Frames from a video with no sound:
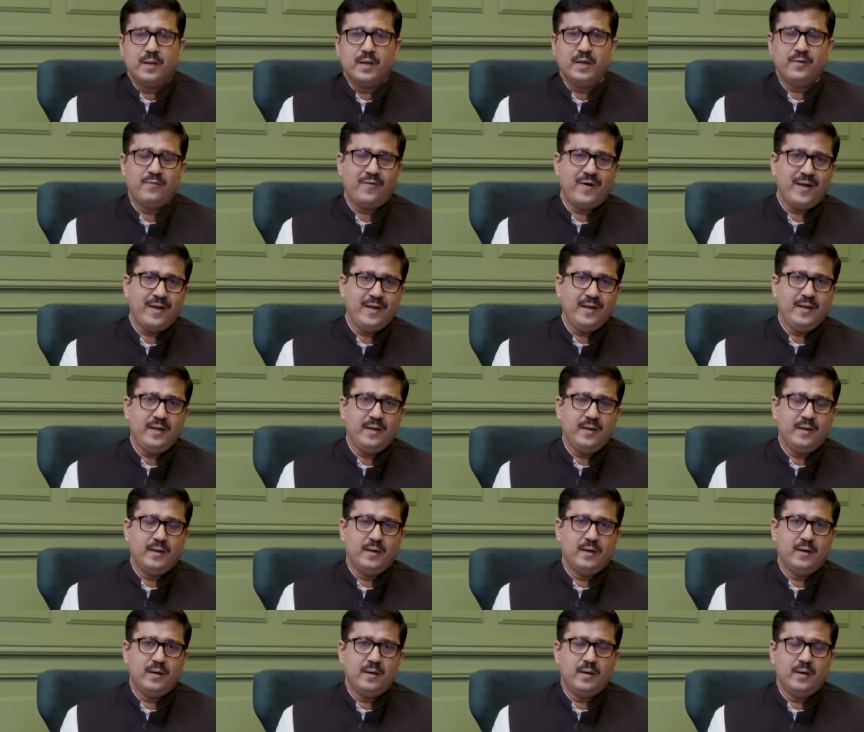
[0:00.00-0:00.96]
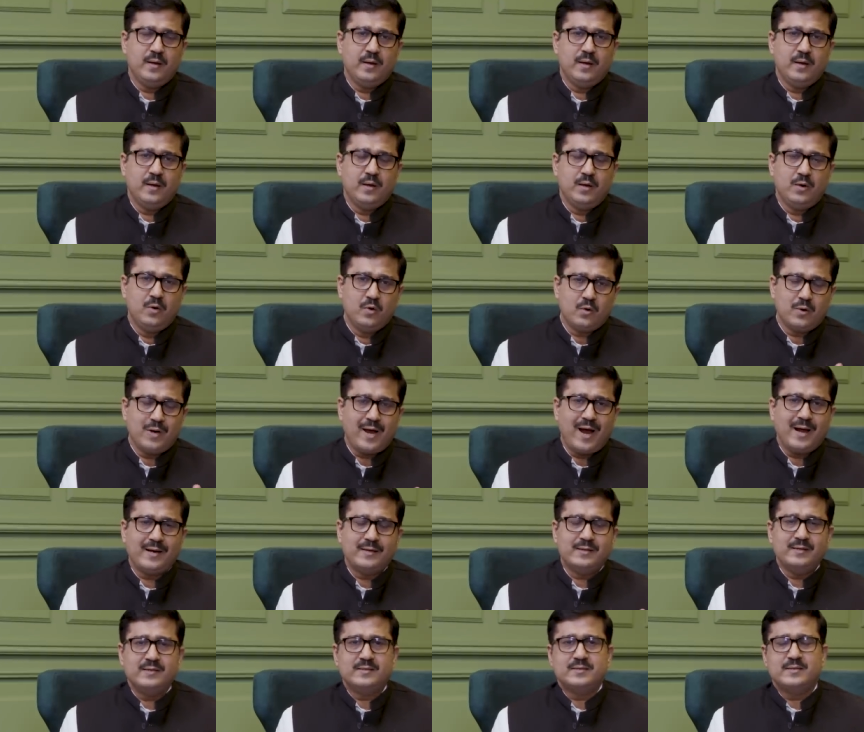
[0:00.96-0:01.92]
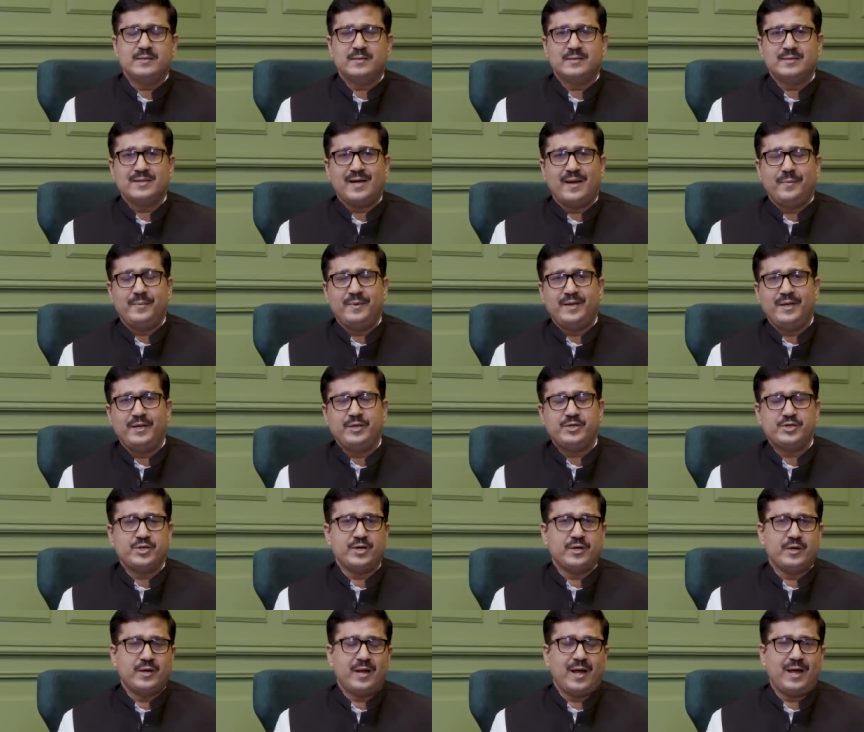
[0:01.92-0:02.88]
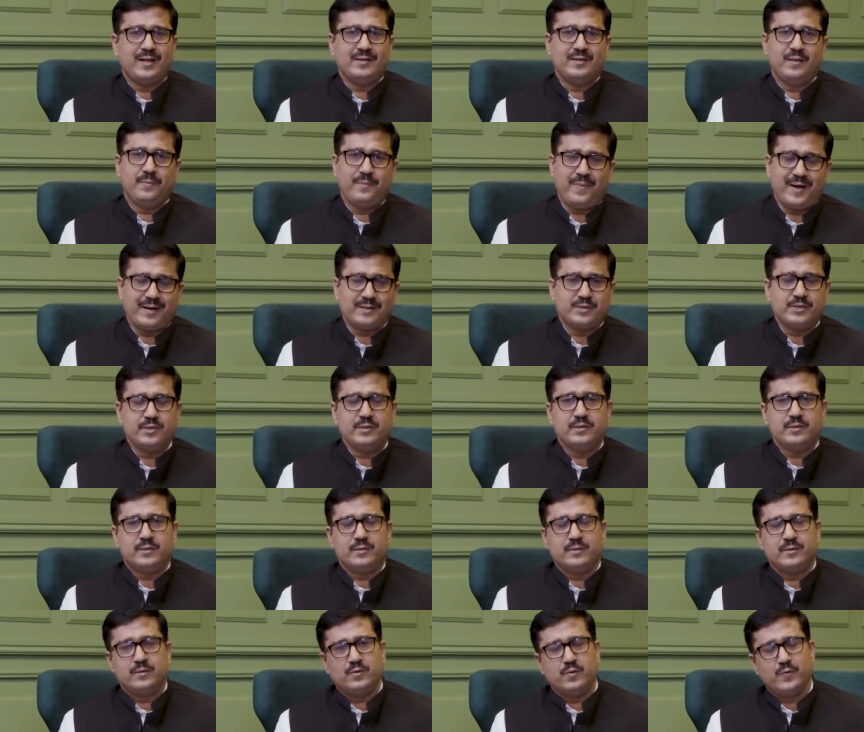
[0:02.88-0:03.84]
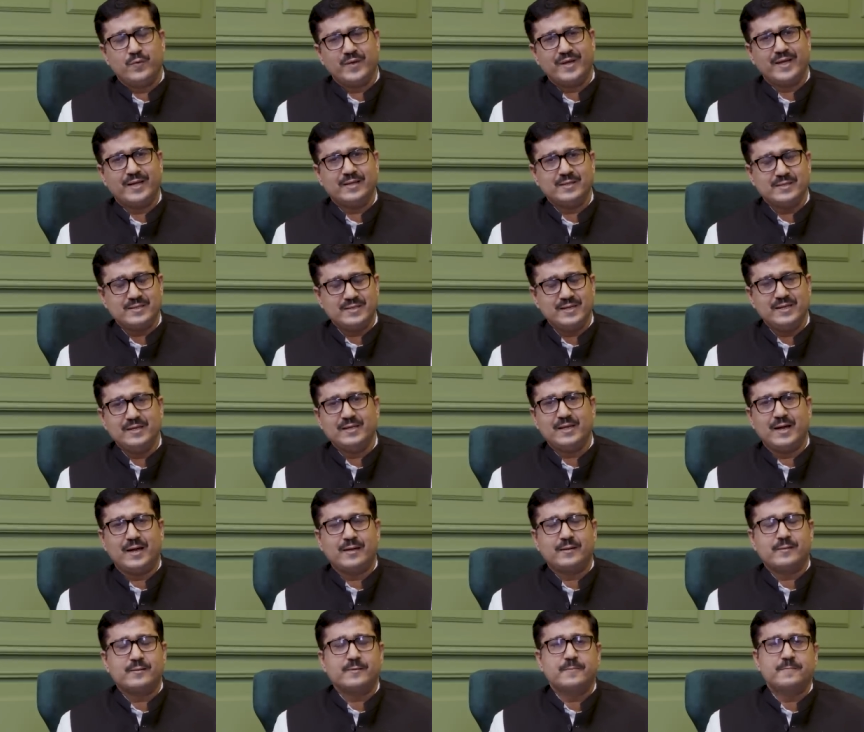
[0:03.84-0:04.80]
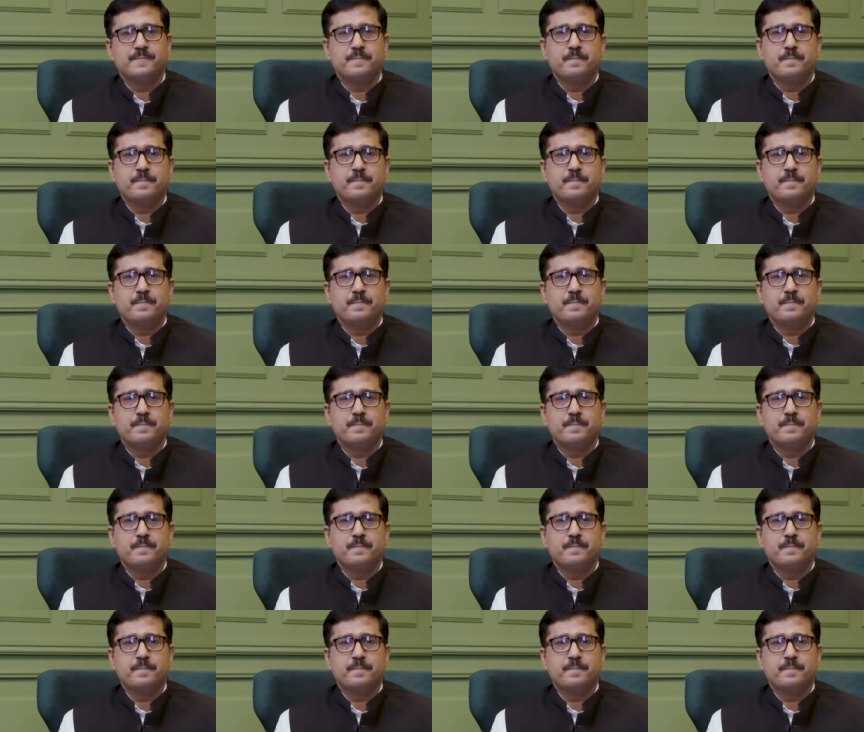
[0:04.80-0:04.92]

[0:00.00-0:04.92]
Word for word: If I look at this examination and the pattern, we can say that